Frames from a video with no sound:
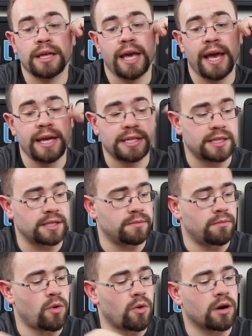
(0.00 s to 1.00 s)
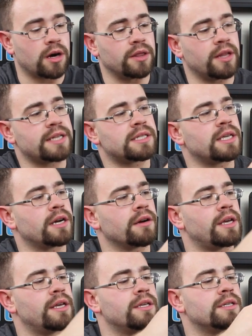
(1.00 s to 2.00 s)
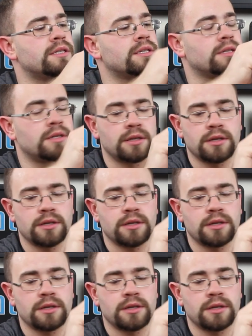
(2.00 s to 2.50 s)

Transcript: cases more, unless there is